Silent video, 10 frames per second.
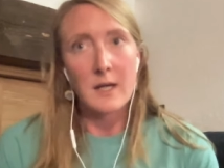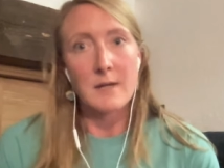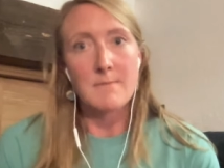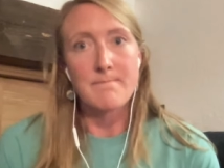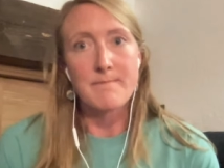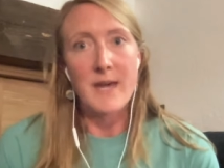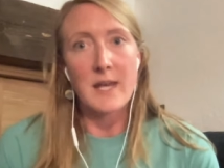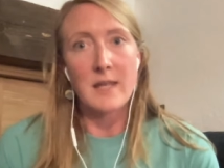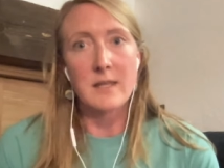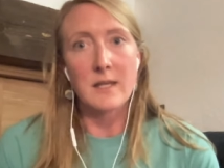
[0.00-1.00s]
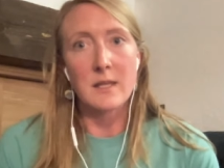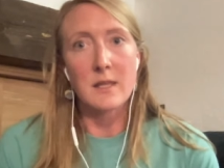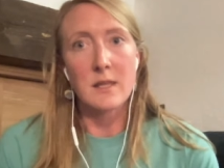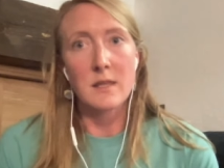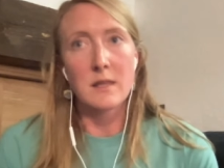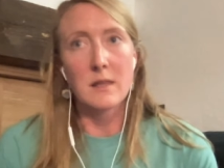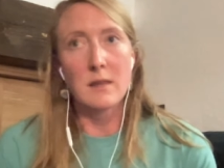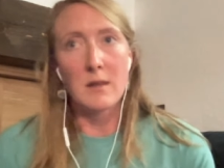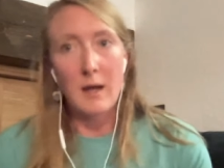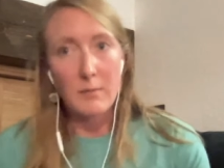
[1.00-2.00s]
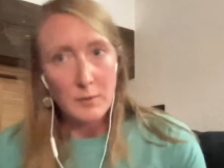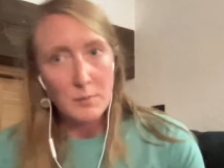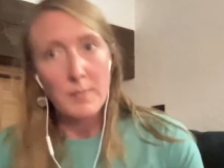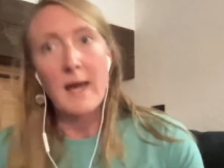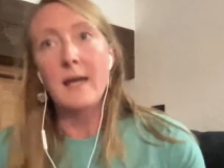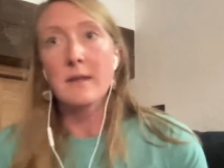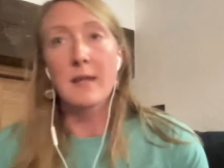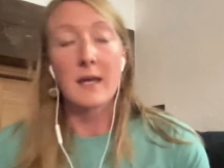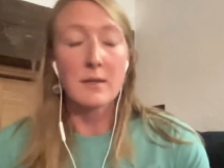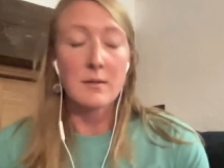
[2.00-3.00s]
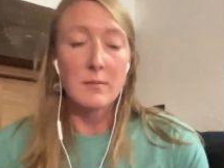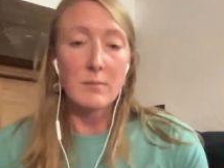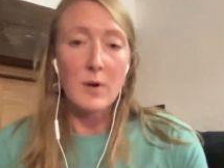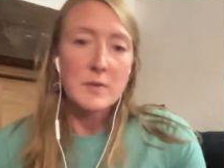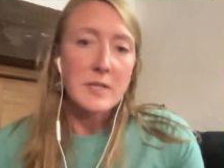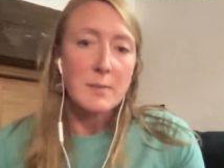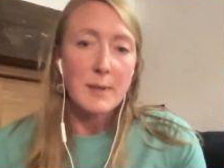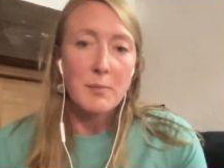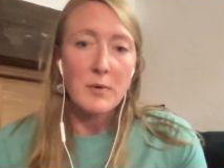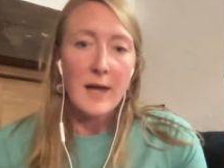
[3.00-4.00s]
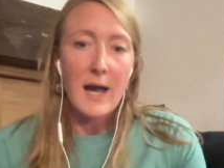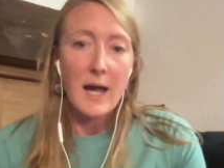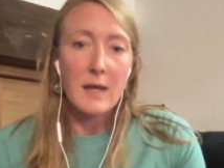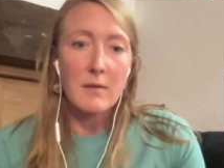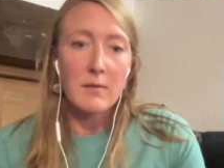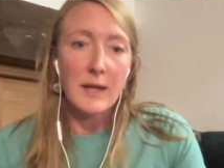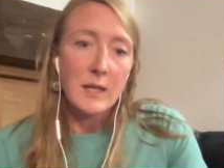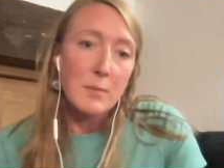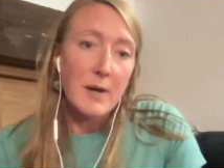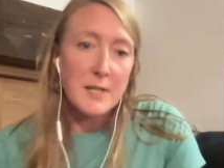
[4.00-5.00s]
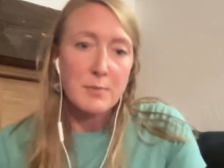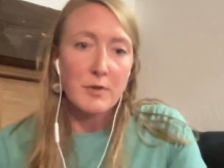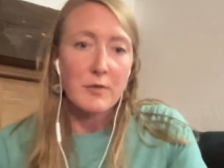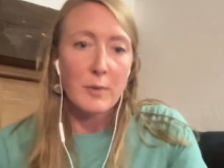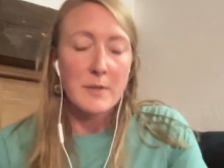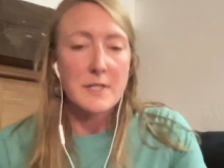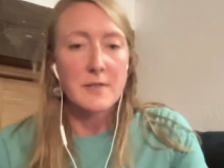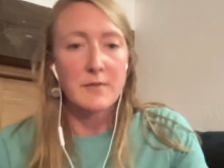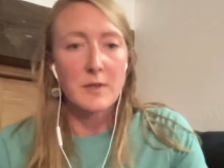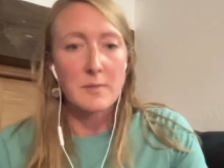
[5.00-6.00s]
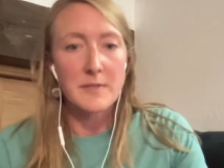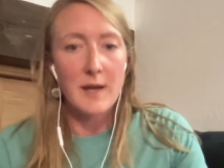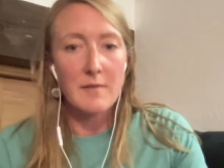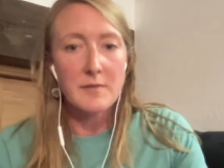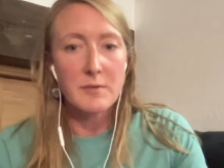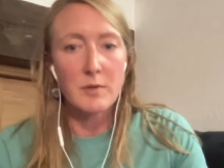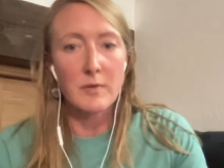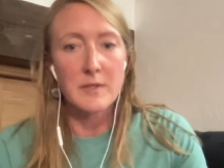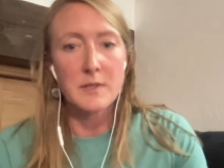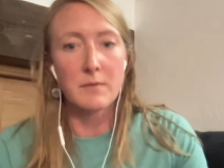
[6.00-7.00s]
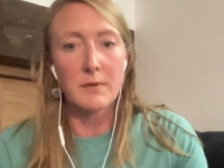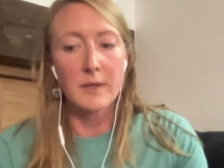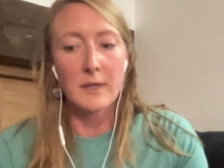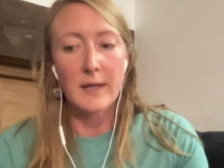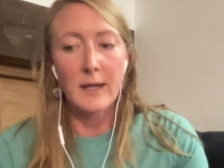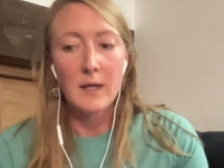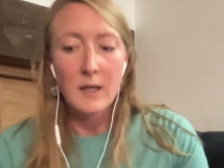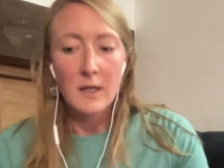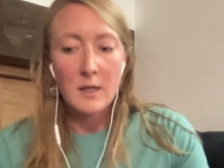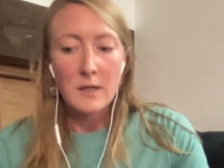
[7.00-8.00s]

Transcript: And I think I would bet that most of the people that had like the best performances for themselves were the ones who really like